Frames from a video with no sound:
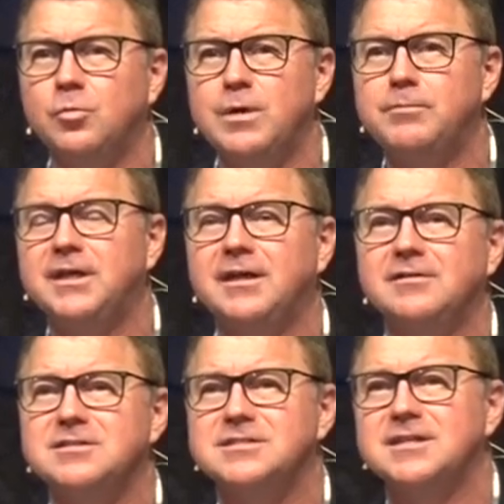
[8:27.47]
we
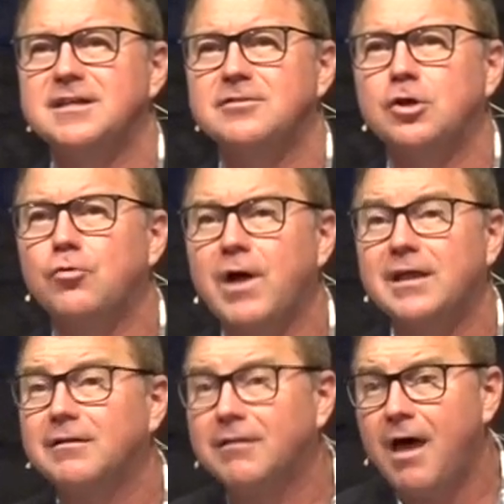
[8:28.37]
begin to see the
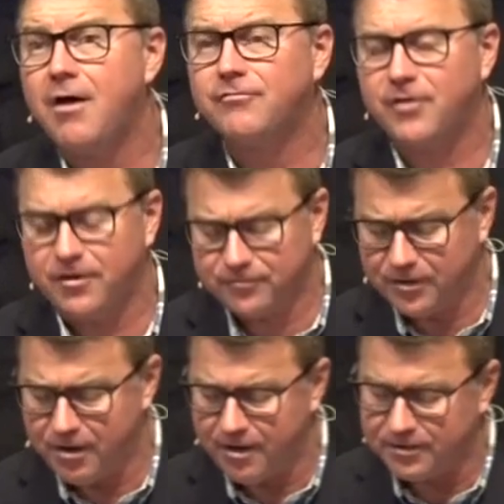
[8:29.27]
great love of
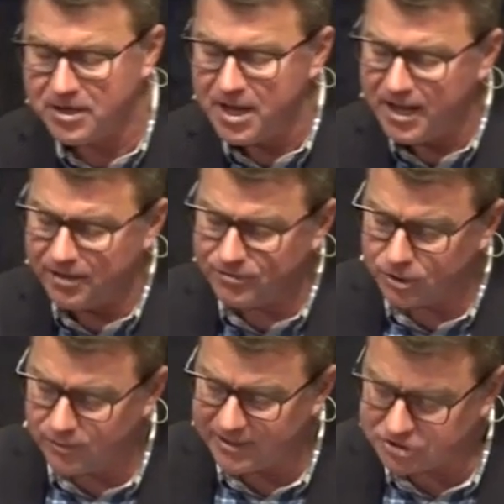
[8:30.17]
God and the
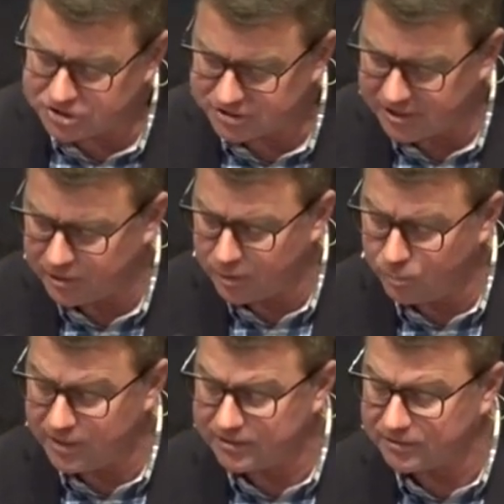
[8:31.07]
great chair,
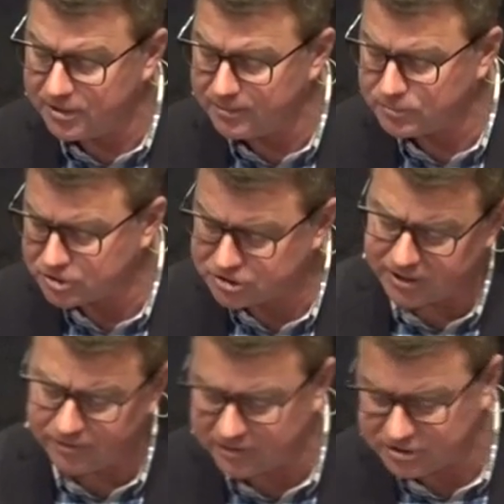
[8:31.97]
and we can come to
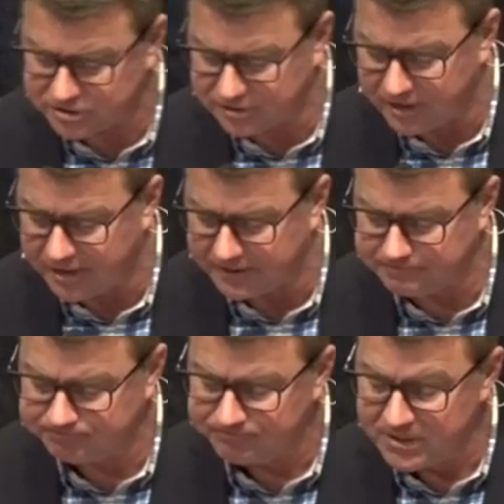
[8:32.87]
cherish God.
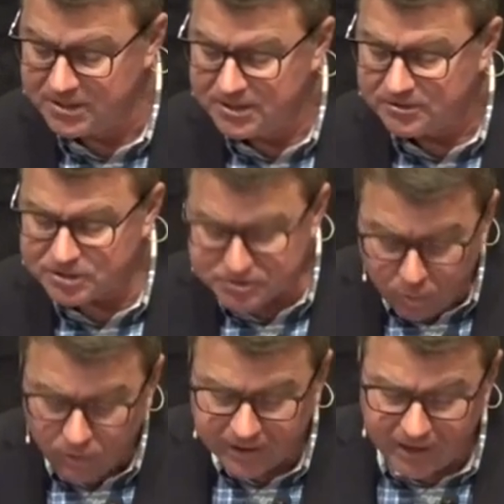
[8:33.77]
This
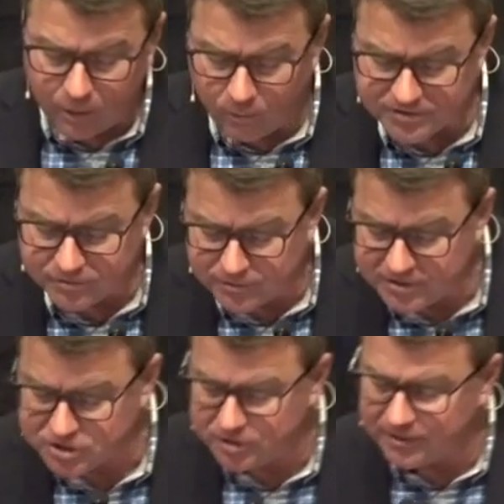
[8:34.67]
morning, I want to
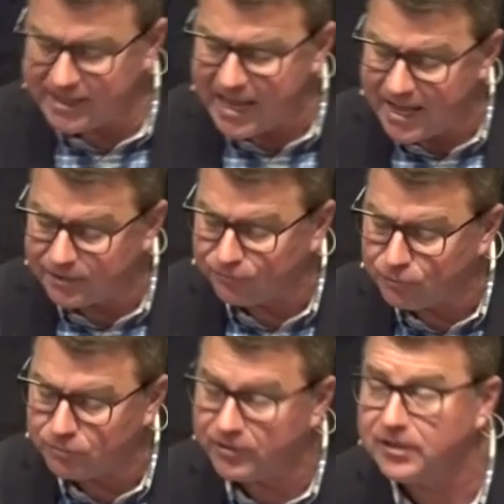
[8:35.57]
additionally add a
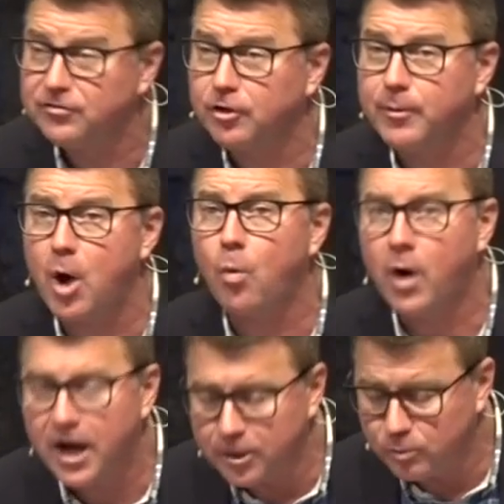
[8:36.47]
few things here about
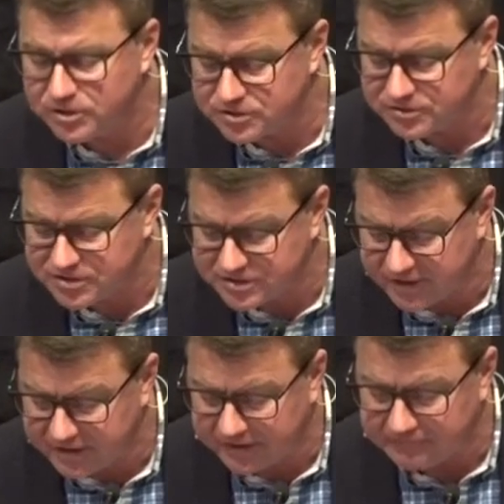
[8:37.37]
why we should
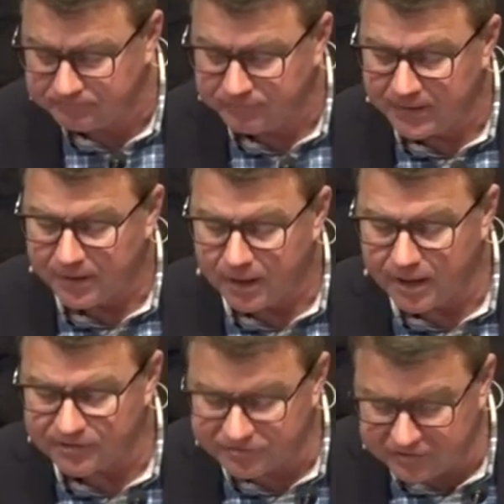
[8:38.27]
study
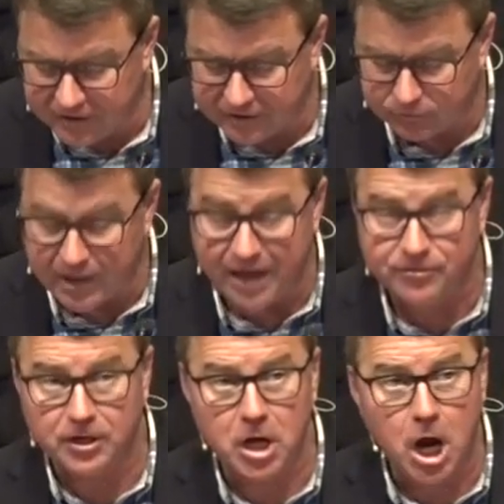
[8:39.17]
uh, sin and
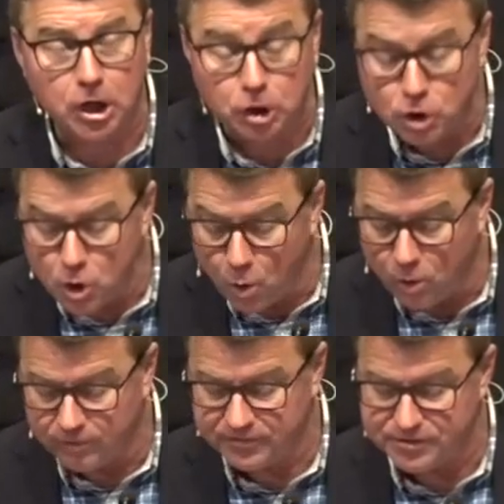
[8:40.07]
wrath and not
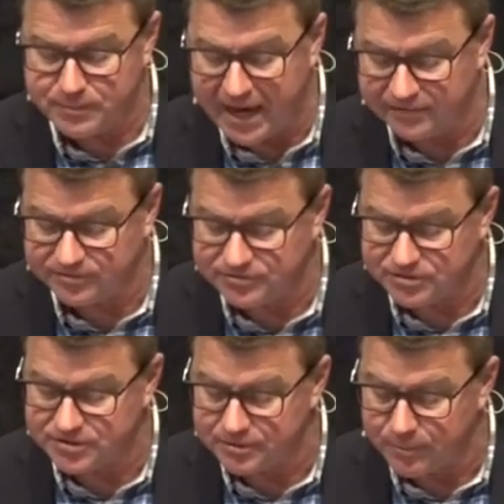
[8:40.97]
ignore these
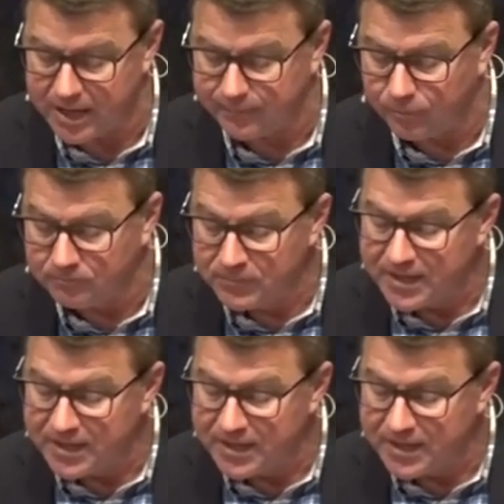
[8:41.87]
passages of the Bible.